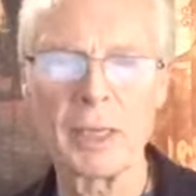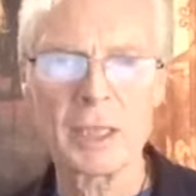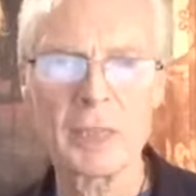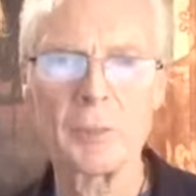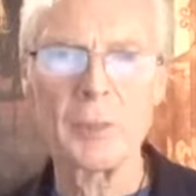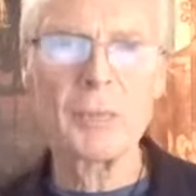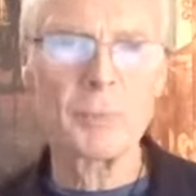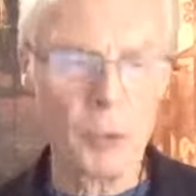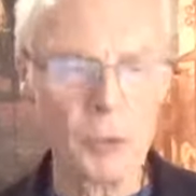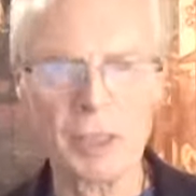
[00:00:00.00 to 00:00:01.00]
It's a big
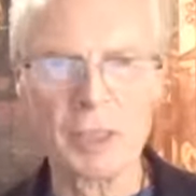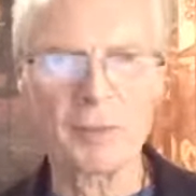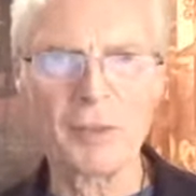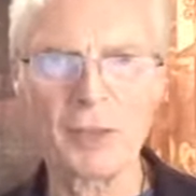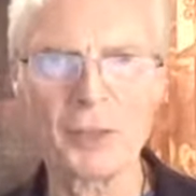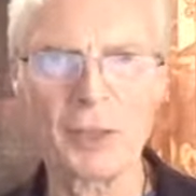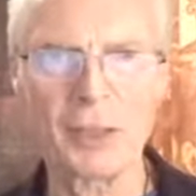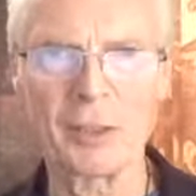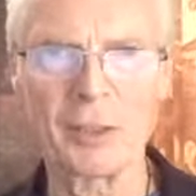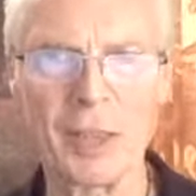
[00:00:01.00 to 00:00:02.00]
processing
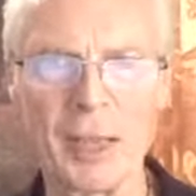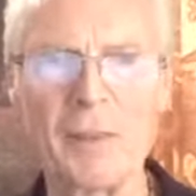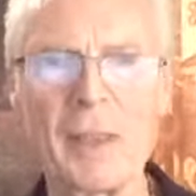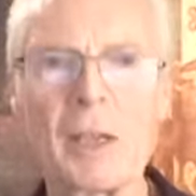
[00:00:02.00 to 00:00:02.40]
factory, okay?